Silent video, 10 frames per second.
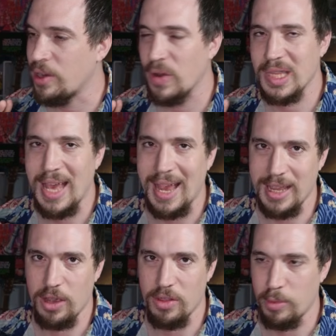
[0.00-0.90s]
you're
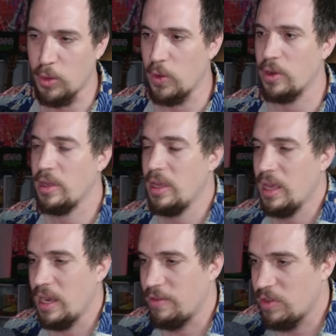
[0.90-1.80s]
attacking on the board.
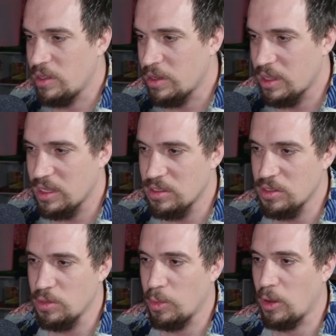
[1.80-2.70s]
If we look at these
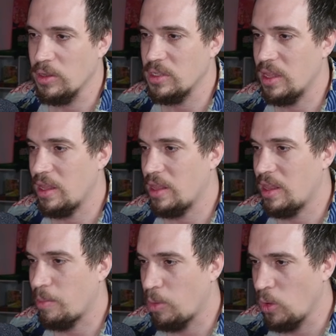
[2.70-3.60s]
2 pawns,
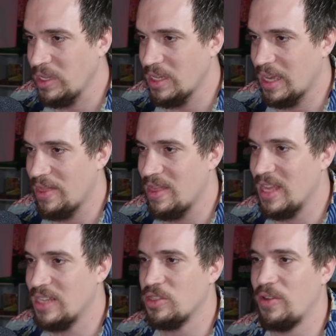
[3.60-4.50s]
they're pointing in
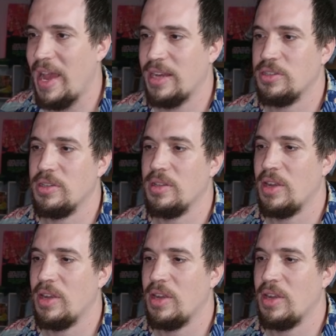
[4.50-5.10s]
this direction.